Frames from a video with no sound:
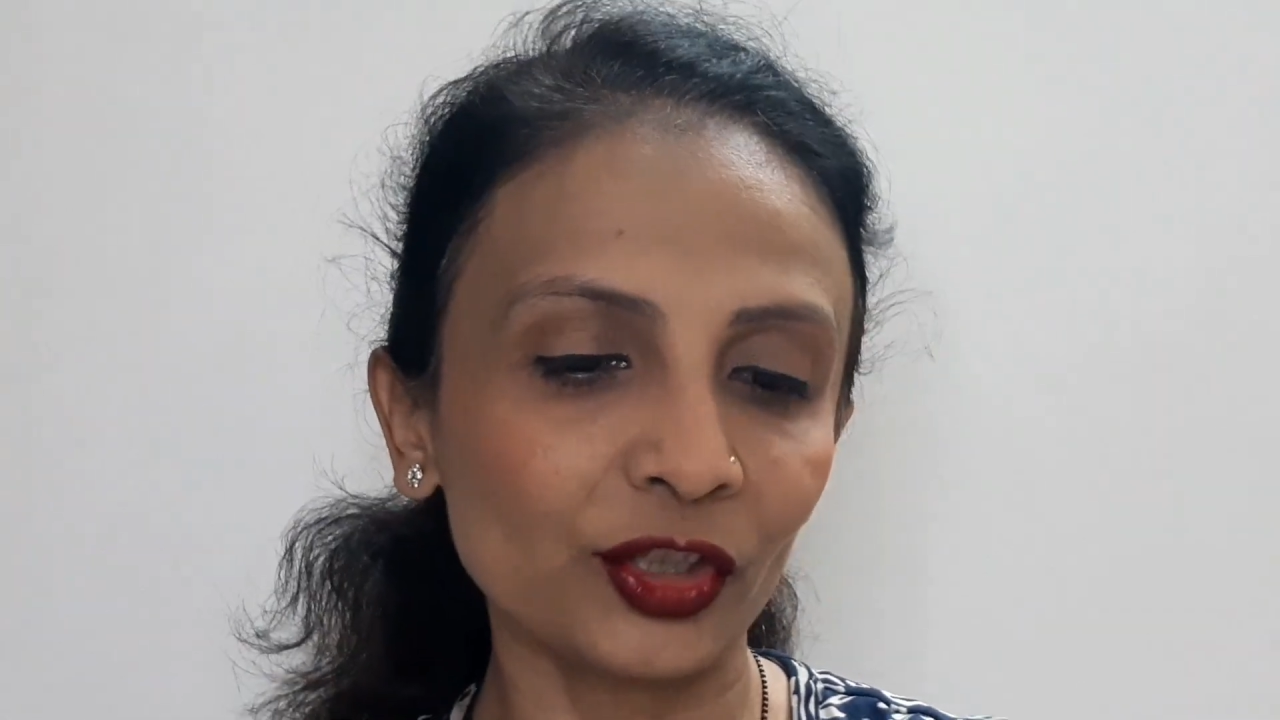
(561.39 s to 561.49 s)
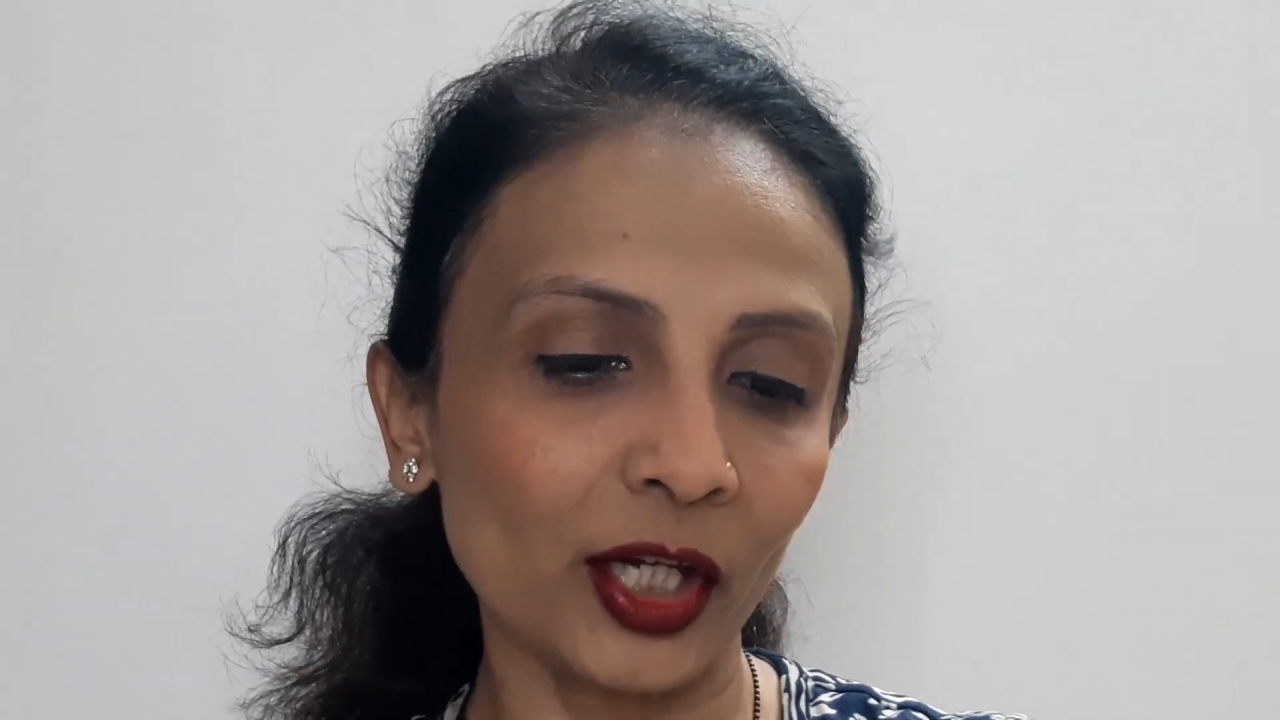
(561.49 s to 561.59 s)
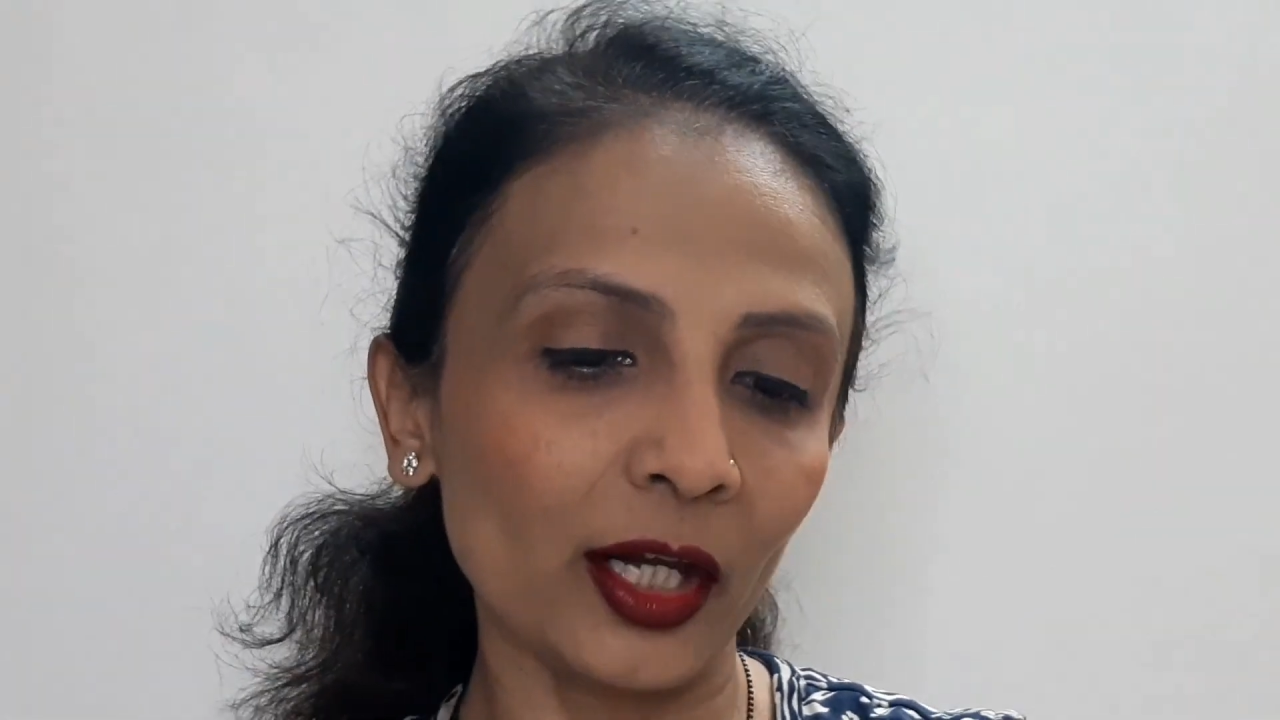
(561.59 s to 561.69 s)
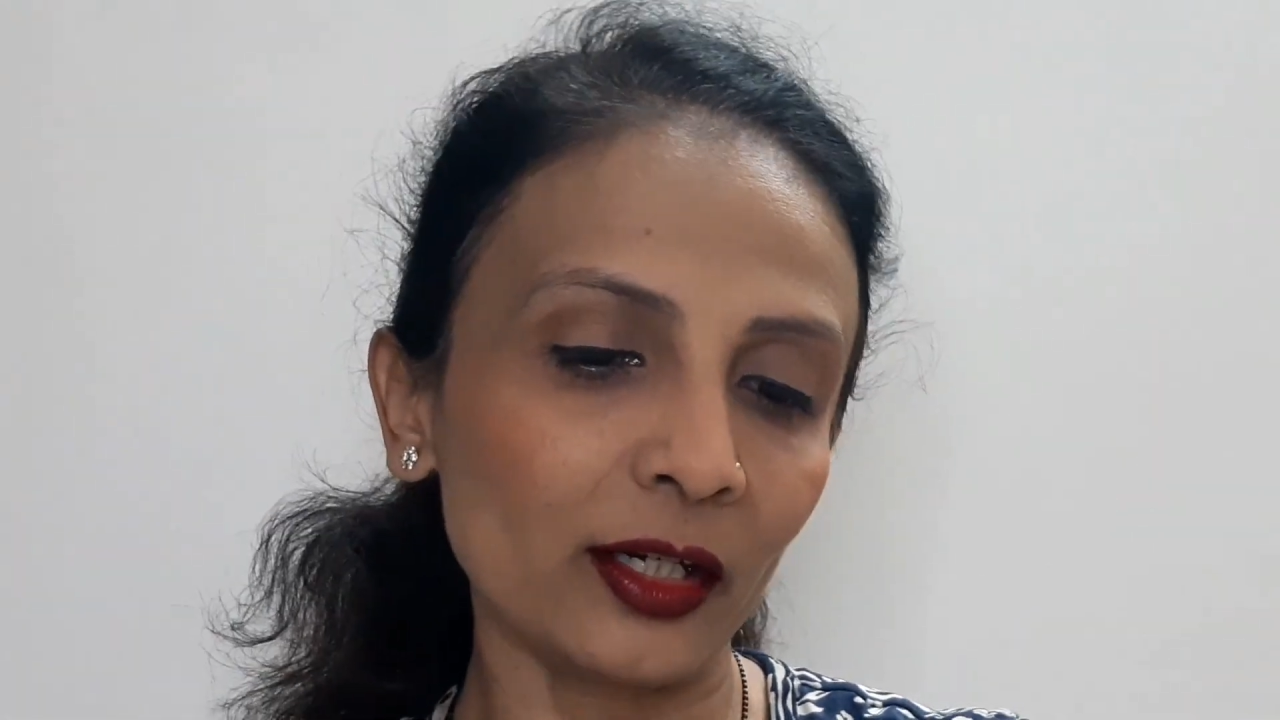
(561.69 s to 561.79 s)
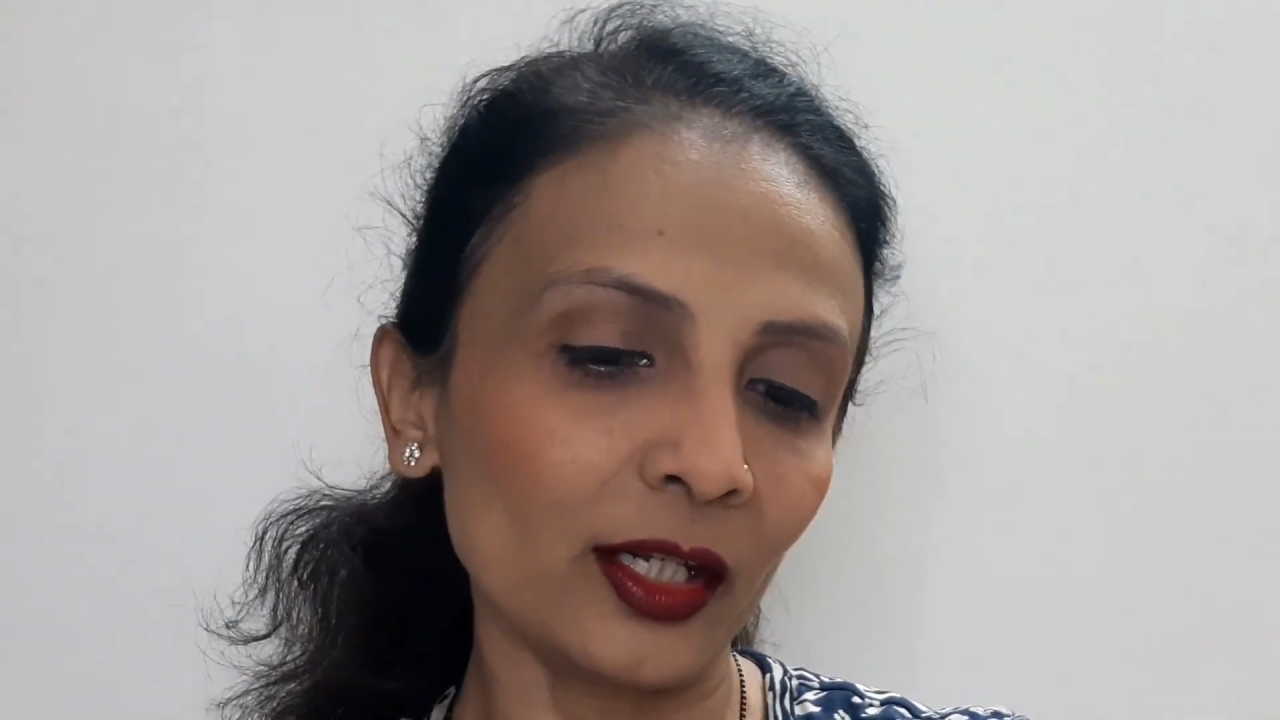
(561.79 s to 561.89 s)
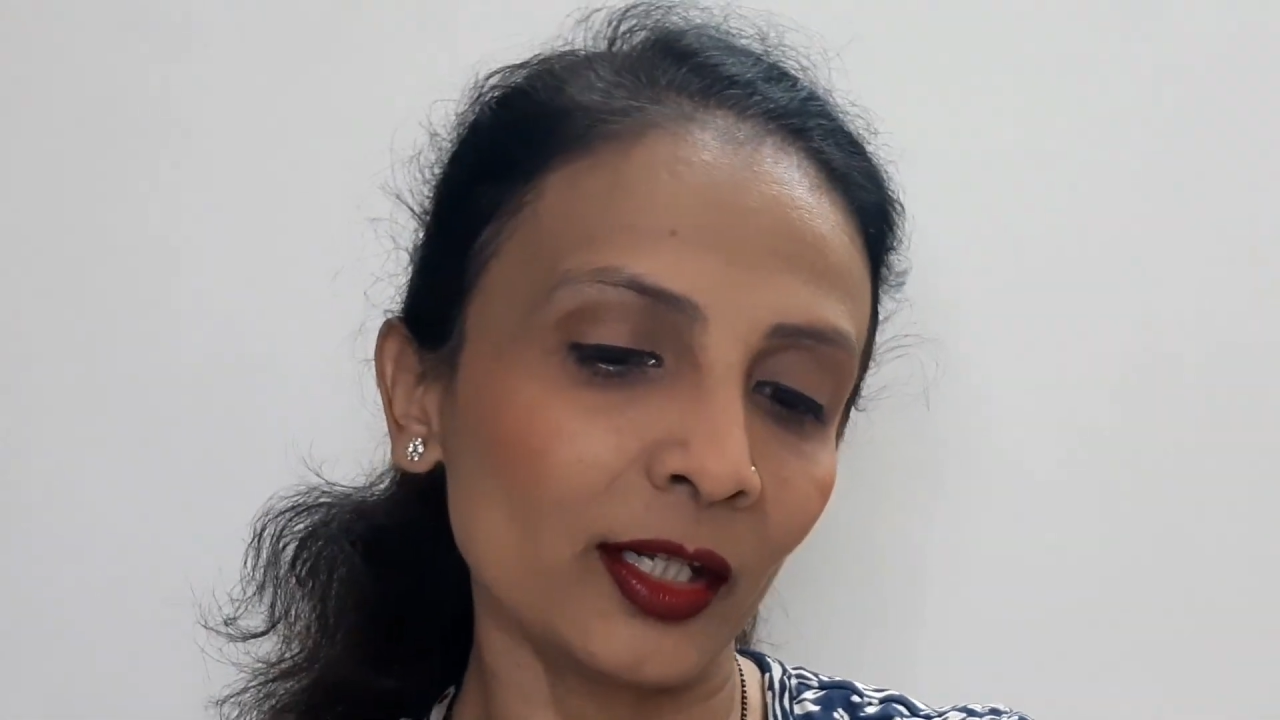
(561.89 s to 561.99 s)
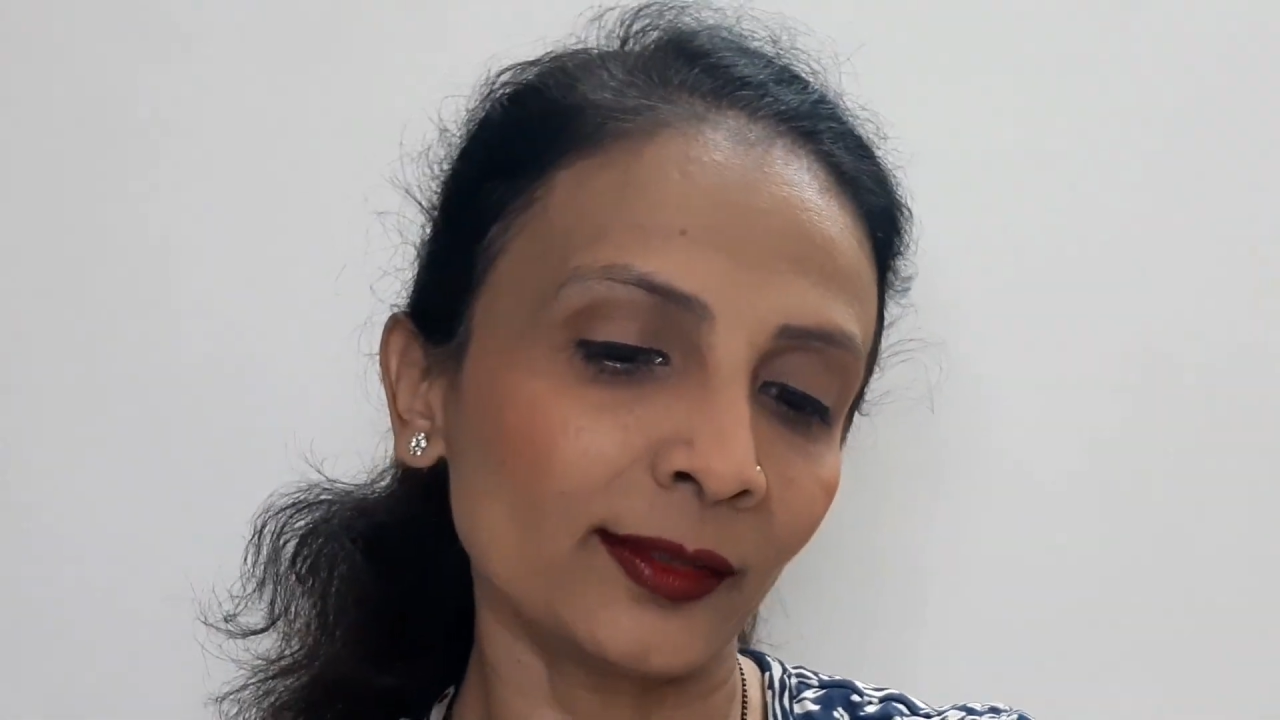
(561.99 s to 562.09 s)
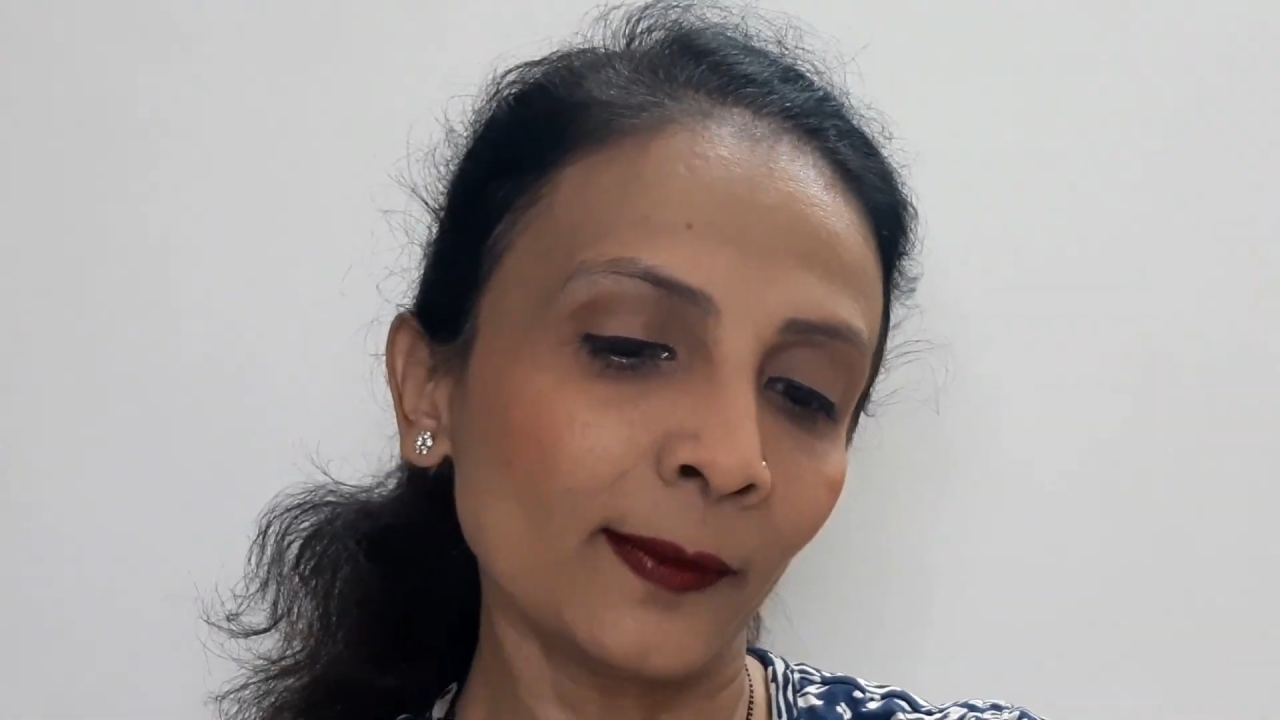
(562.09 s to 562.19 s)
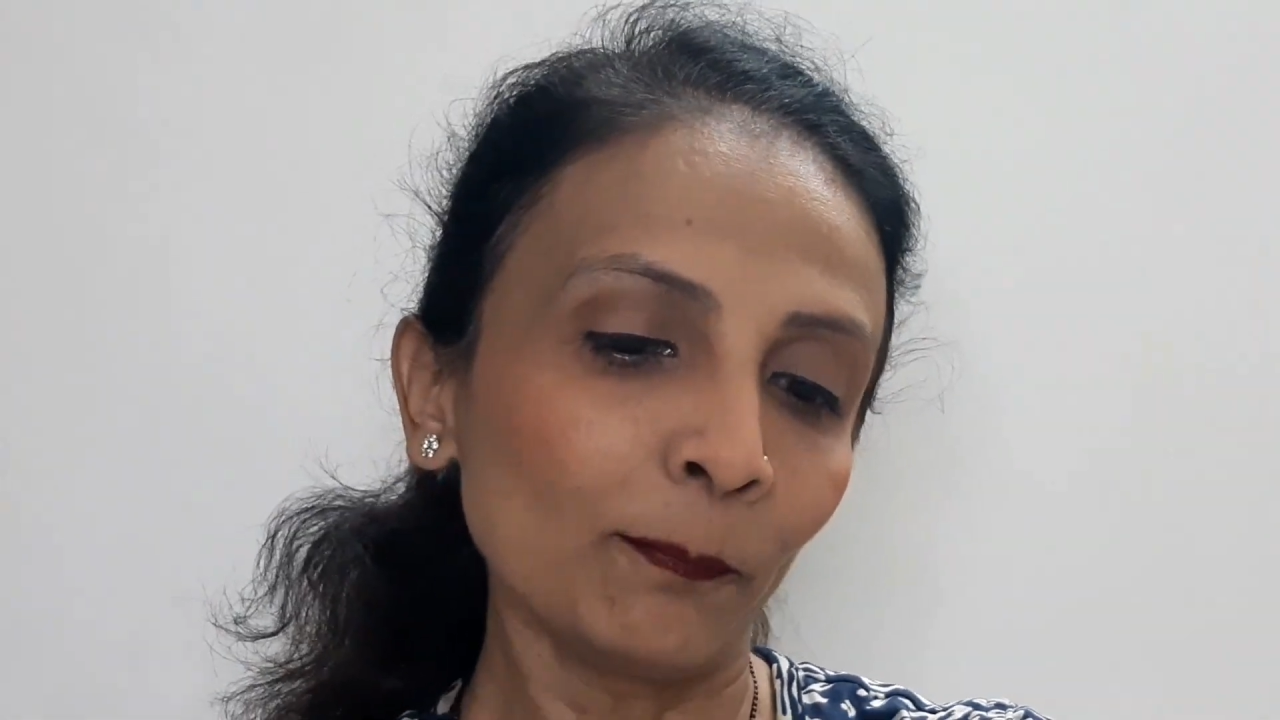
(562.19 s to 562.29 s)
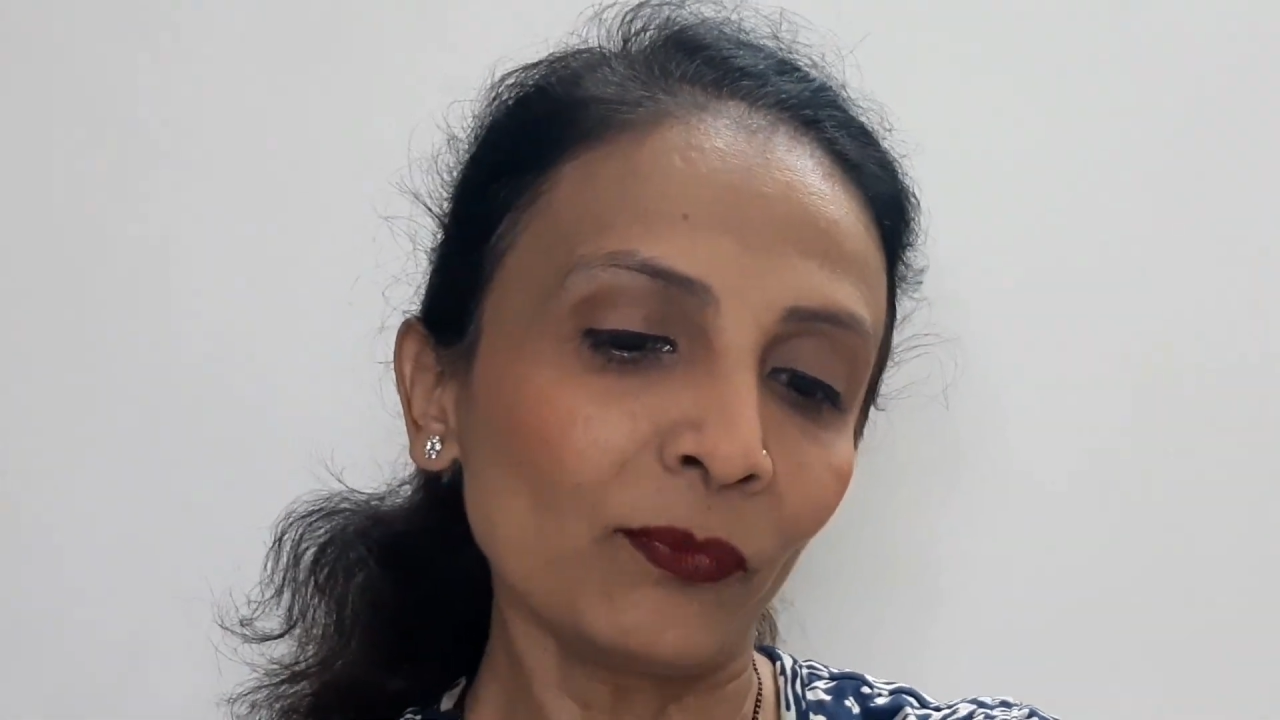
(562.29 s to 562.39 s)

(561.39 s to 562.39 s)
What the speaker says: shade is